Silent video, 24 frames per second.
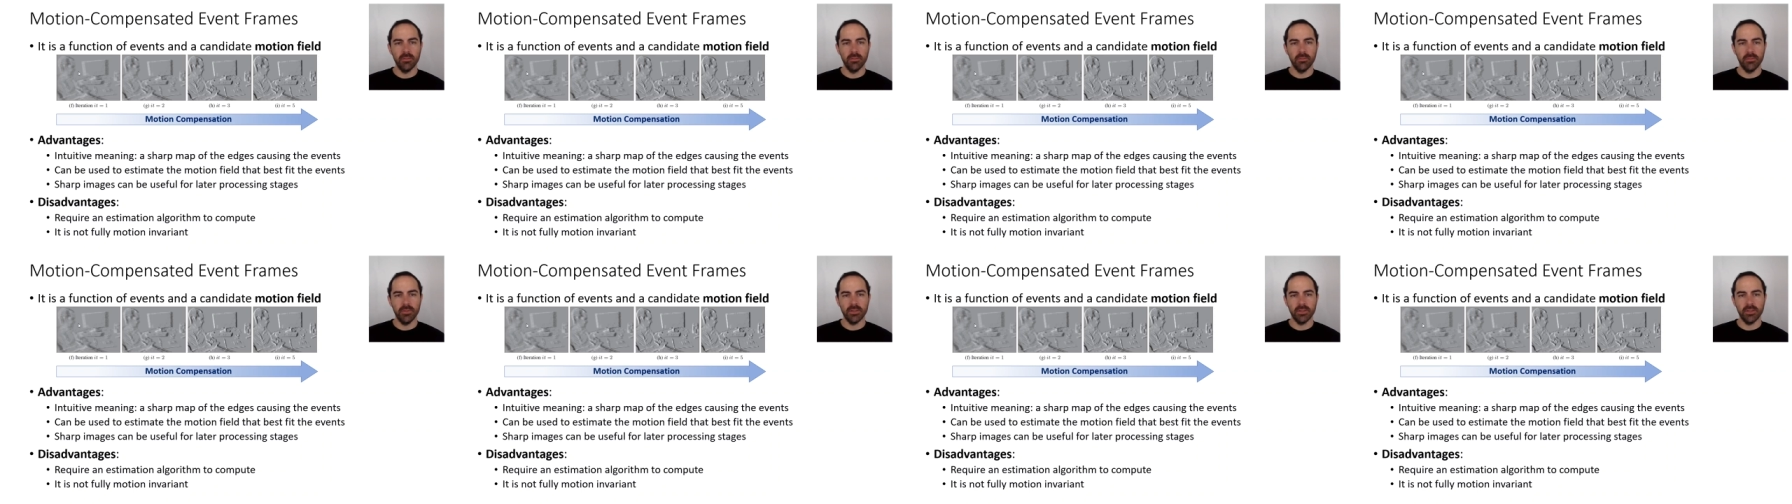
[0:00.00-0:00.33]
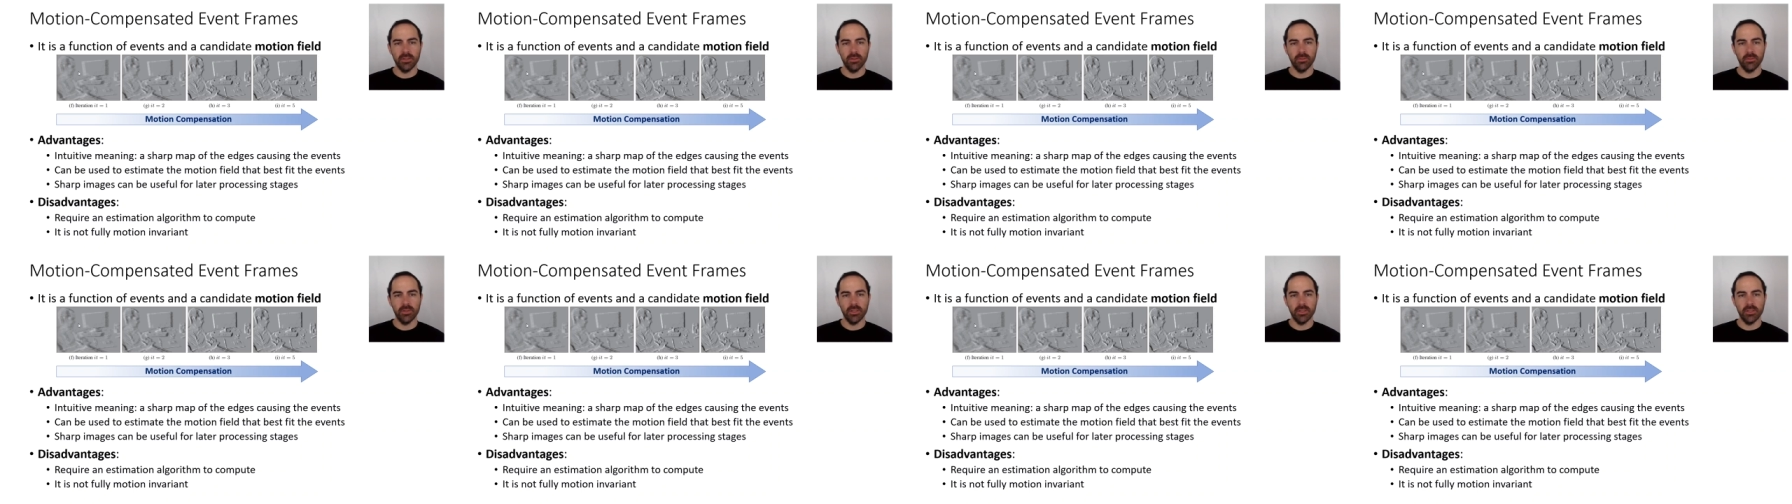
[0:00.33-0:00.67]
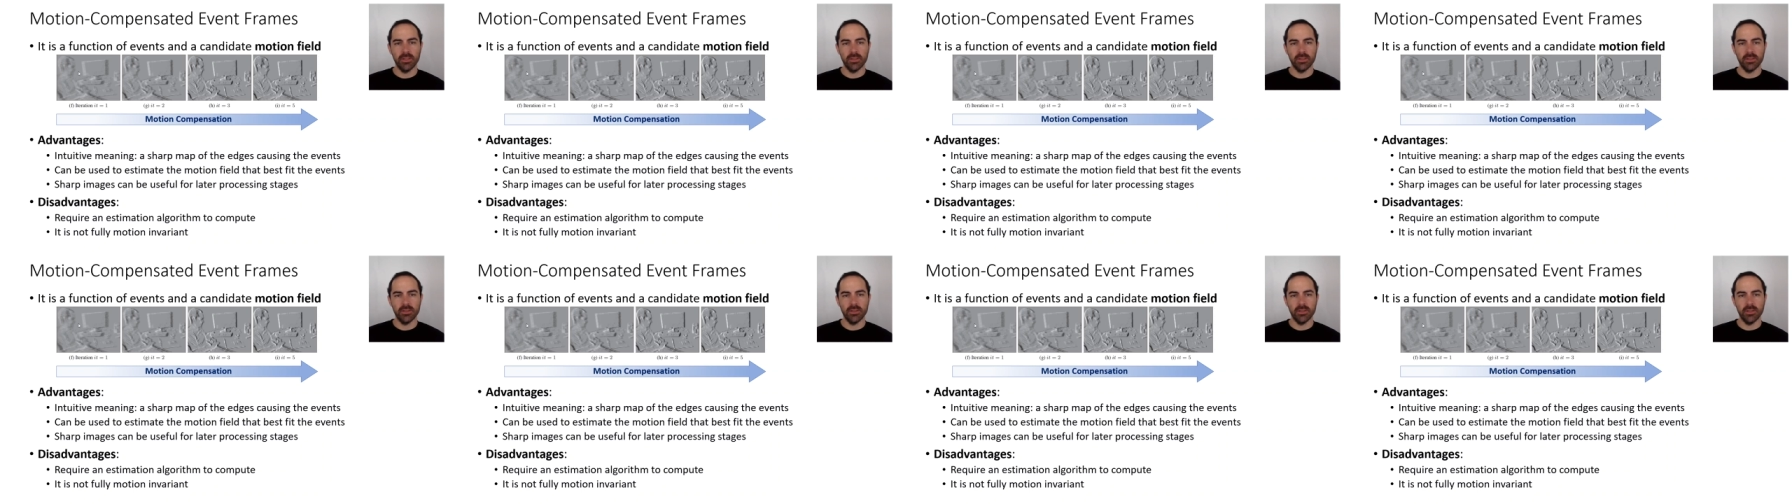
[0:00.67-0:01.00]

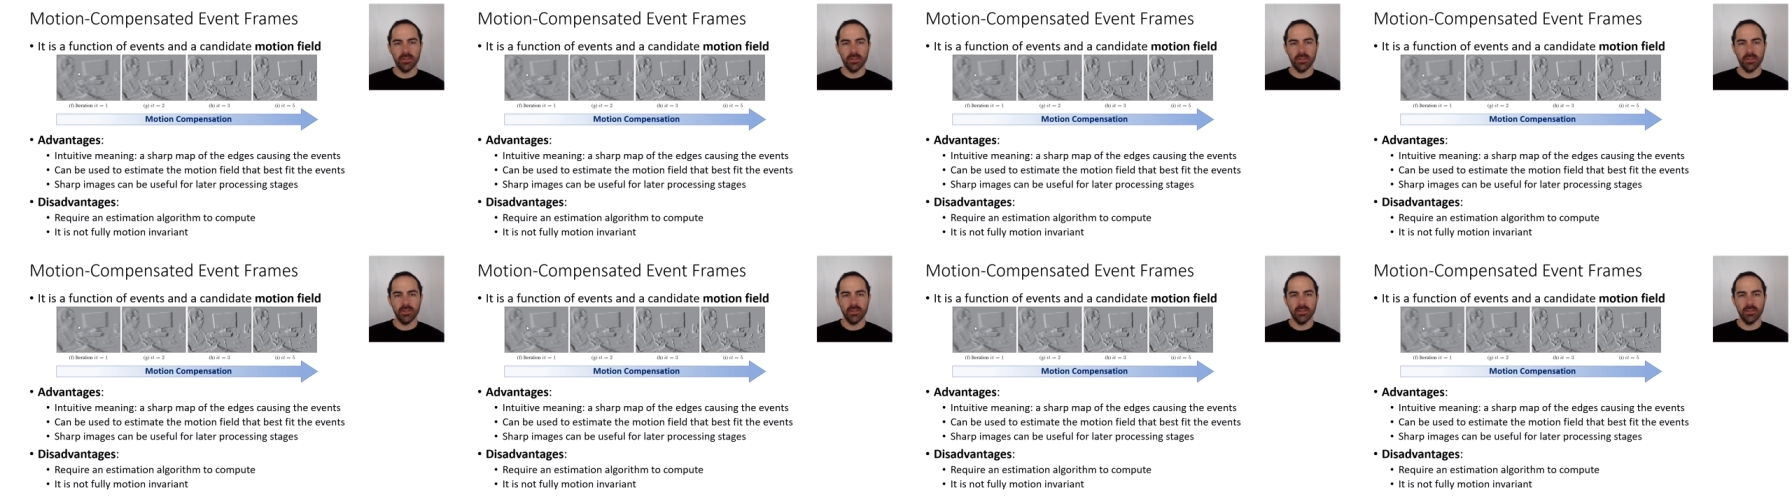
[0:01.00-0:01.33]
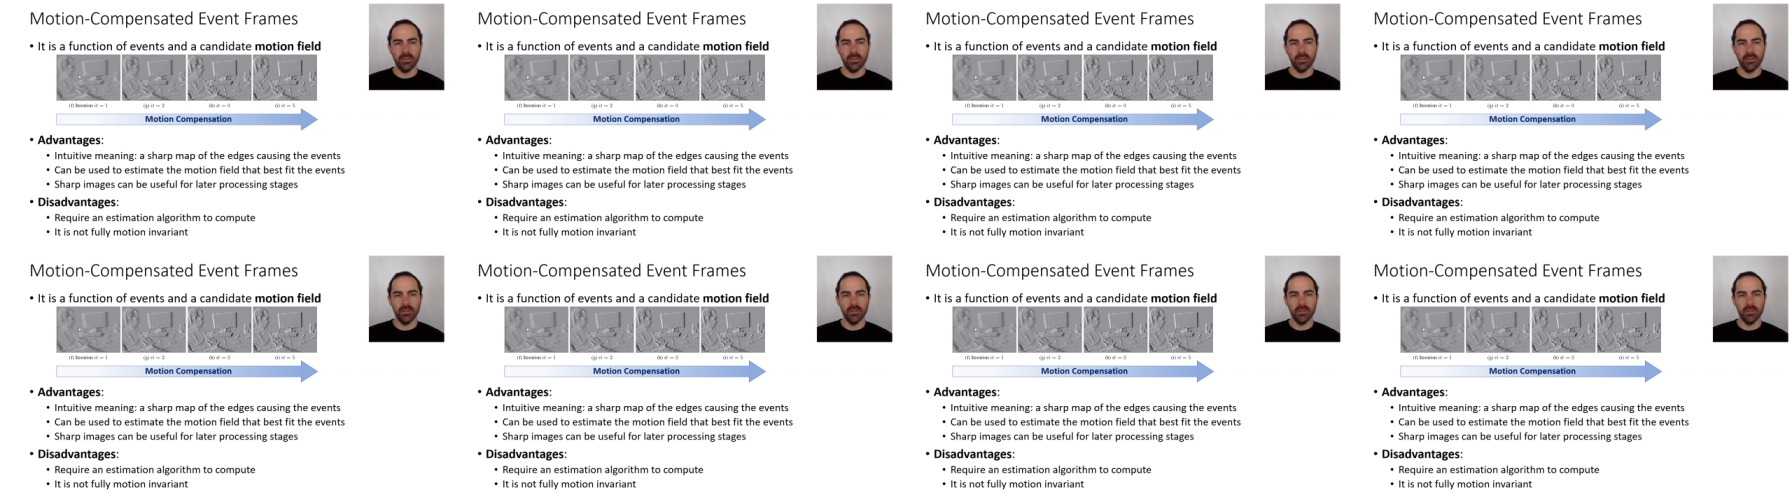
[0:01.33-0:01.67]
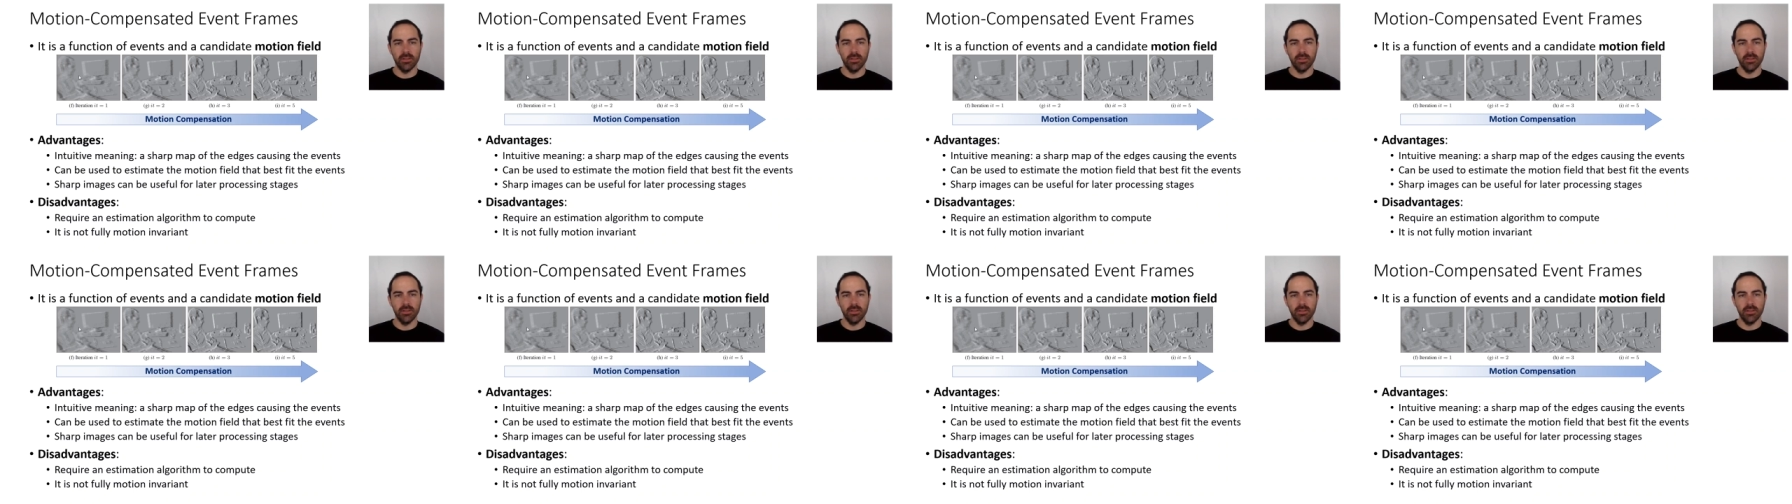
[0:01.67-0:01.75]
pixel-wise uh,